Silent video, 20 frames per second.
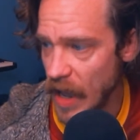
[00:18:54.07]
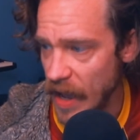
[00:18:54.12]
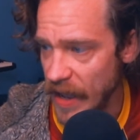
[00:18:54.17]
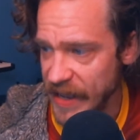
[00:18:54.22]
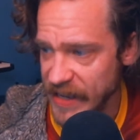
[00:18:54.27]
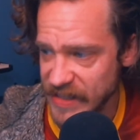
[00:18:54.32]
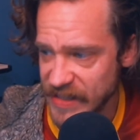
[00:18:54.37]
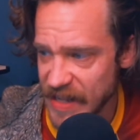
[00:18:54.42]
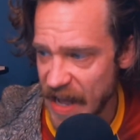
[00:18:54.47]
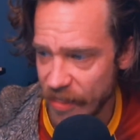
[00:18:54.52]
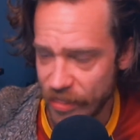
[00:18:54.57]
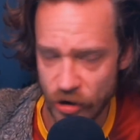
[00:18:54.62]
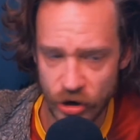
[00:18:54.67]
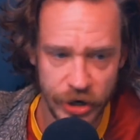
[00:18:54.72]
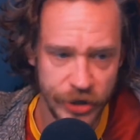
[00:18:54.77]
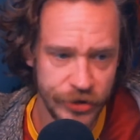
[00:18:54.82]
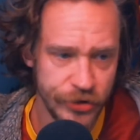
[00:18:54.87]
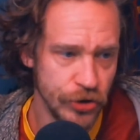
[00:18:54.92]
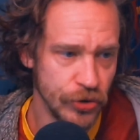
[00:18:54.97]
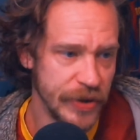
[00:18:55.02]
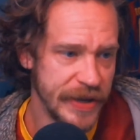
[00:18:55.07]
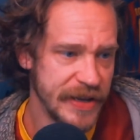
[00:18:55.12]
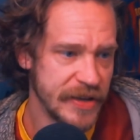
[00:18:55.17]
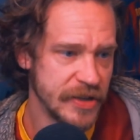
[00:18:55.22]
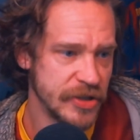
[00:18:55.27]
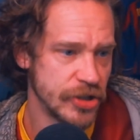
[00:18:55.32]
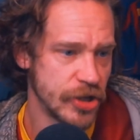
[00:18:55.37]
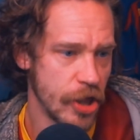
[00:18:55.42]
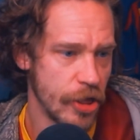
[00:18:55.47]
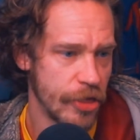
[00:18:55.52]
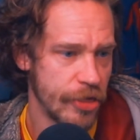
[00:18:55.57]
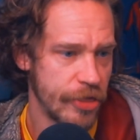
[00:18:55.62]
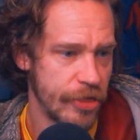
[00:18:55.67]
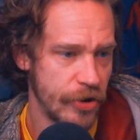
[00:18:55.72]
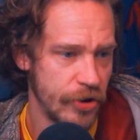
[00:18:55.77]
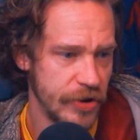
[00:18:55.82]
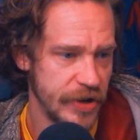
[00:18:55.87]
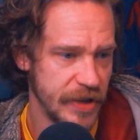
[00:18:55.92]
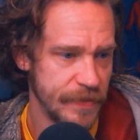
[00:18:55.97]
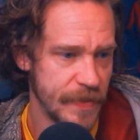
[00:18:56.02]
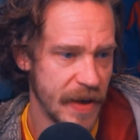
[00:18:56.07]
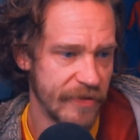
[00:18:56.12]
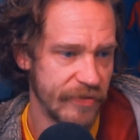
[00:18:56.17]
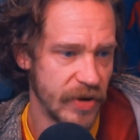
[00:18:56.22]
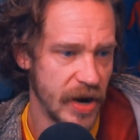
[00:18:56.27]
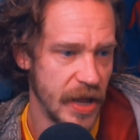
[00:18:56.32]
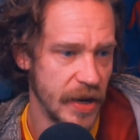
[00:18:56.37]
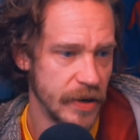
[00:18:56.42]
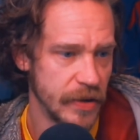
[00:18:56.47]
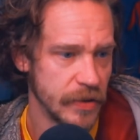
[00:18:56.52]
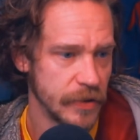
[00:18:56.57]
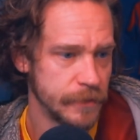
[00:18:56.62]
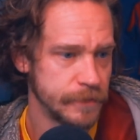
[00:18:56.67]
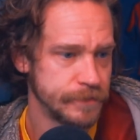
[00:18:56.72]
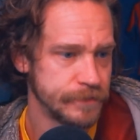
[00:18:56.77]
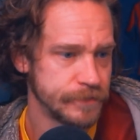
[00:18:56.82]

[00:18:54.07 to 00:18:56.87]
He is not 32. He is 30, my friend.